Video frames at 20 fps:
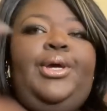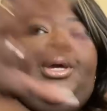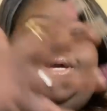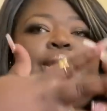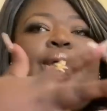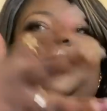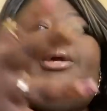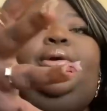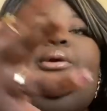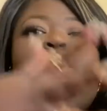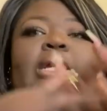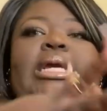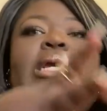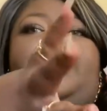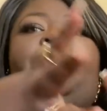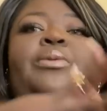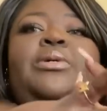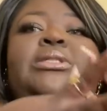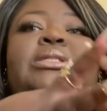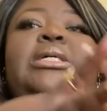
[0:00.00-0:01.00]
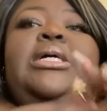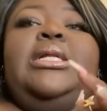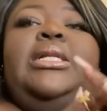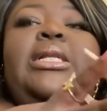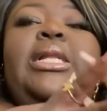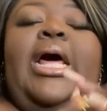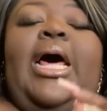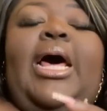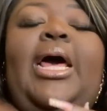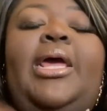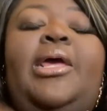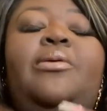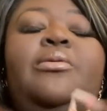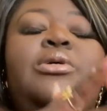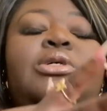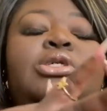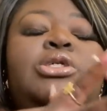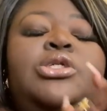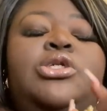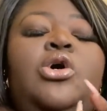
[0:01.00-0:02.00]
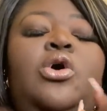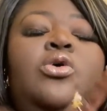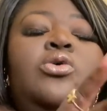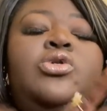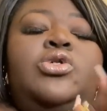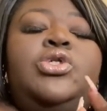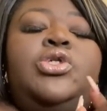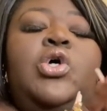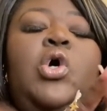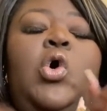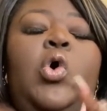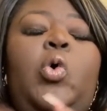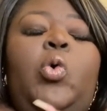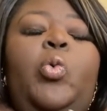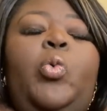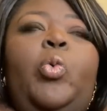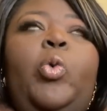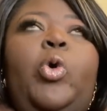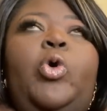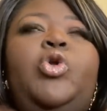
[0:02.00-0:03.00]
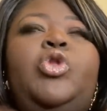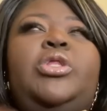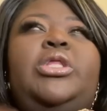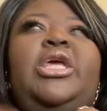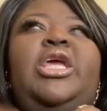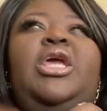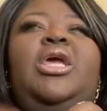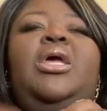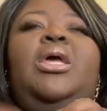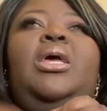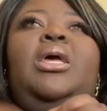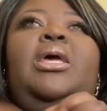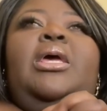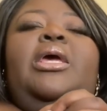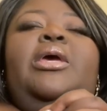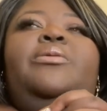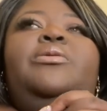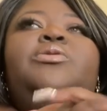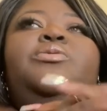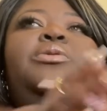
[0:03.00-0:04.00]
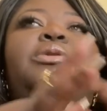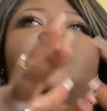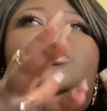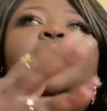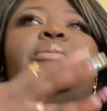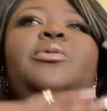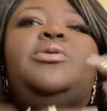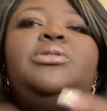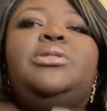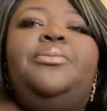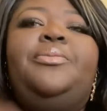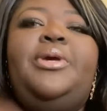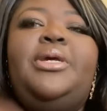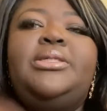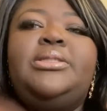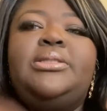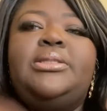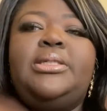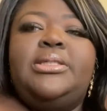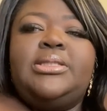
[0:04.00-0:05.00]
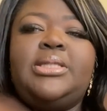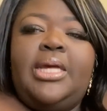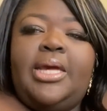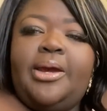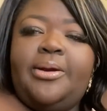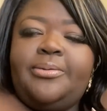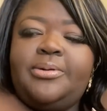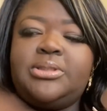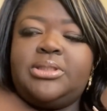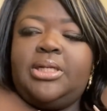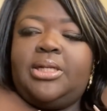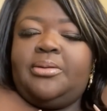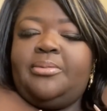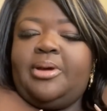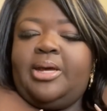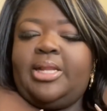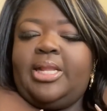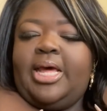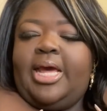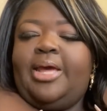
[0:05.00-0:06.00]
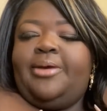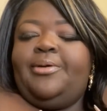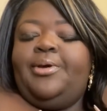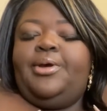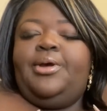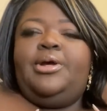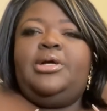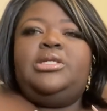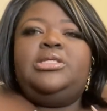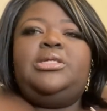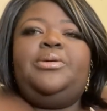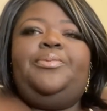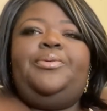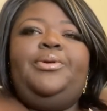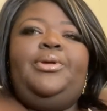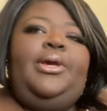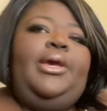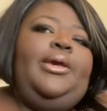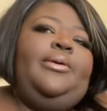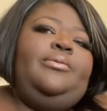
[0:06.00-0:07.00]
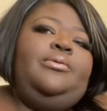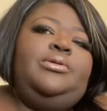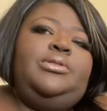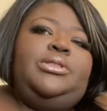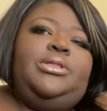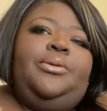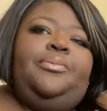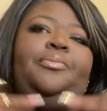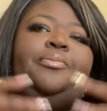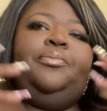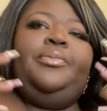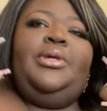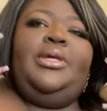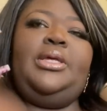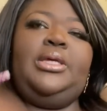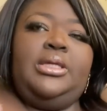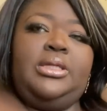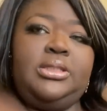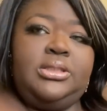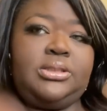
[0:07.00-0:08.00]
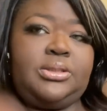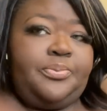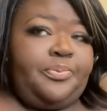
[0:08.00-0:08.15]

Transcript: It was a lot. It was so worth it. It was one of the most amazing things I've ever done in my life, to be able to meet